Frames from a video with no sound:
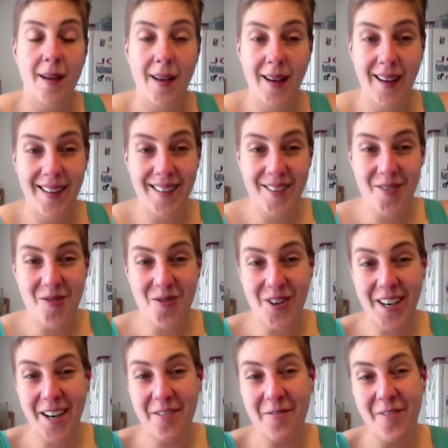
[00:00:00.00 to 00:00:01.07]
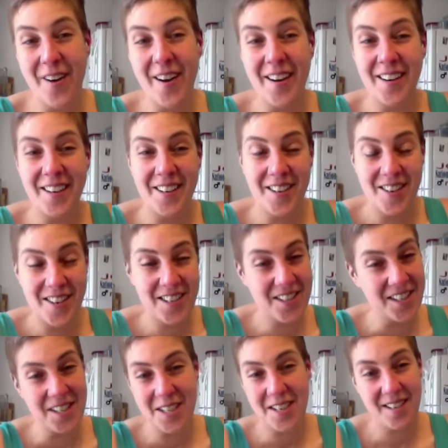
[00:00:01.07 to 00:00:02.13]
And what I find
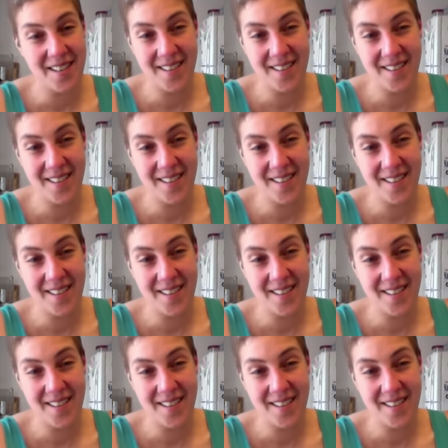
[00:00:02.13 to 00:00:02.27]
just